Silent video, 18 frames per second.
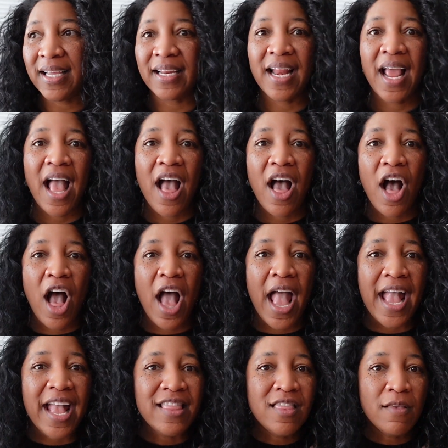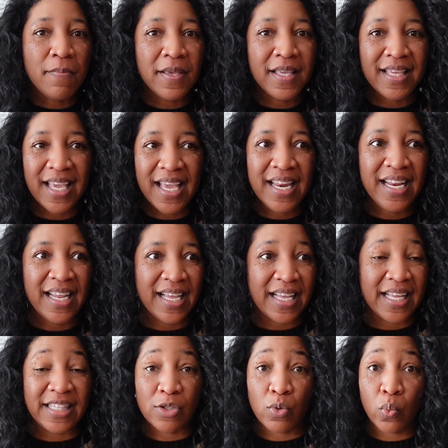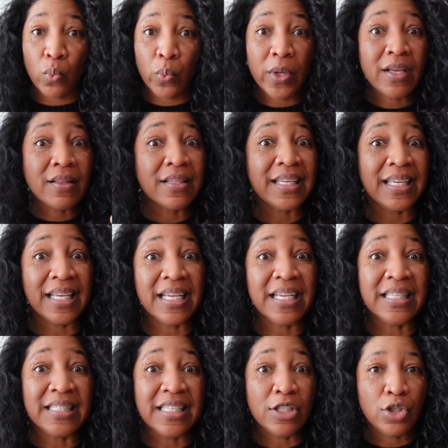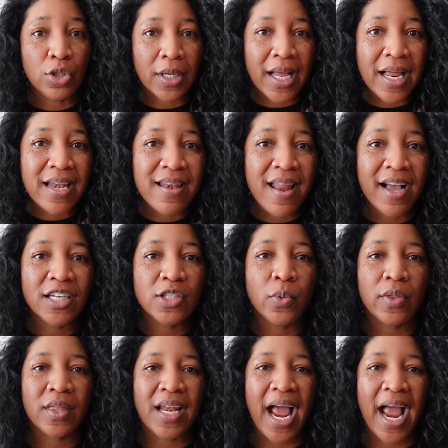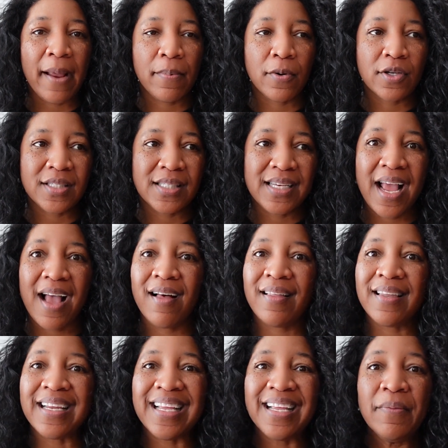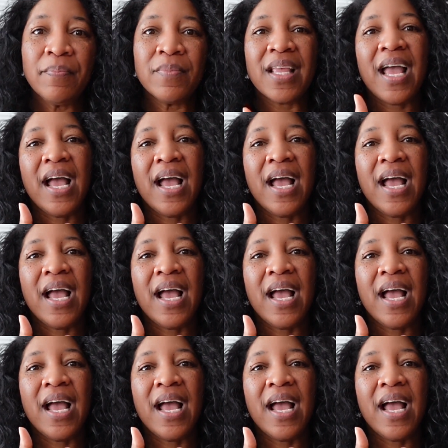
And in the beginning, it's really easy to connect with an I personality